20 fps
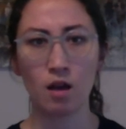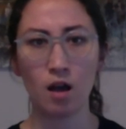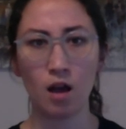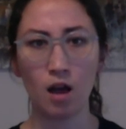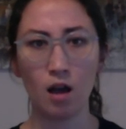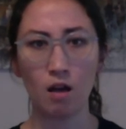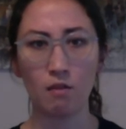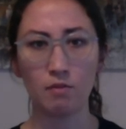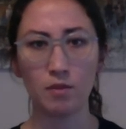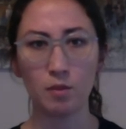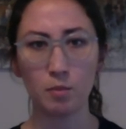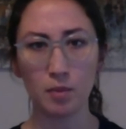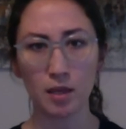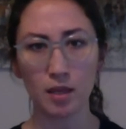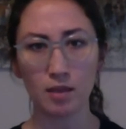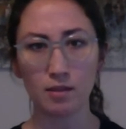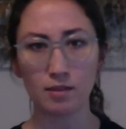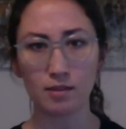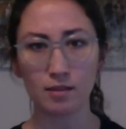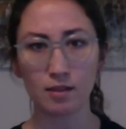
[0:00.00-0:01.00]
of the
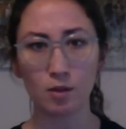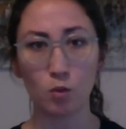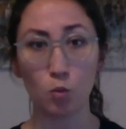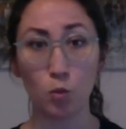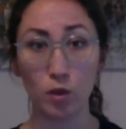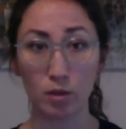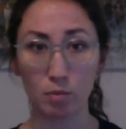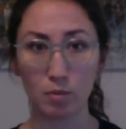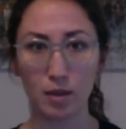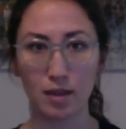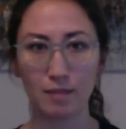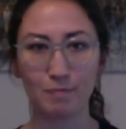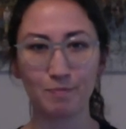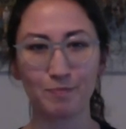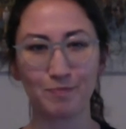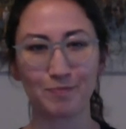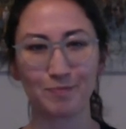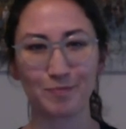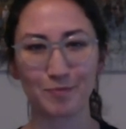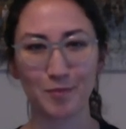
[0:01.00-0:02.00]
piece with me.
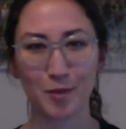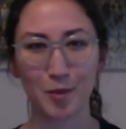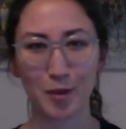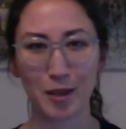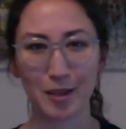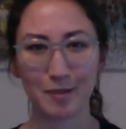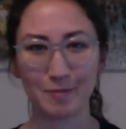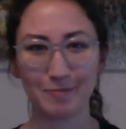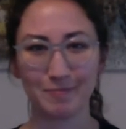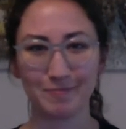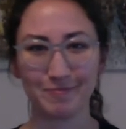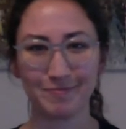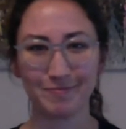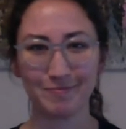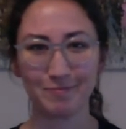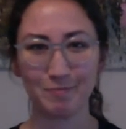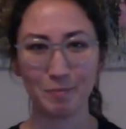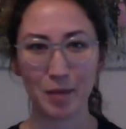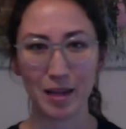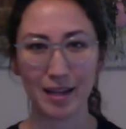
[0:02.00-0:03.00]
Okay,
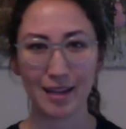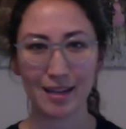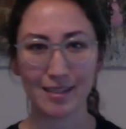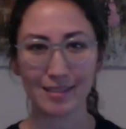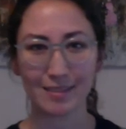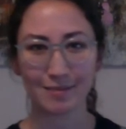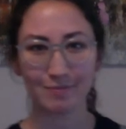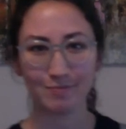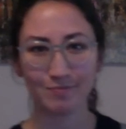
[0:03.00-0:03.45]
bye guys.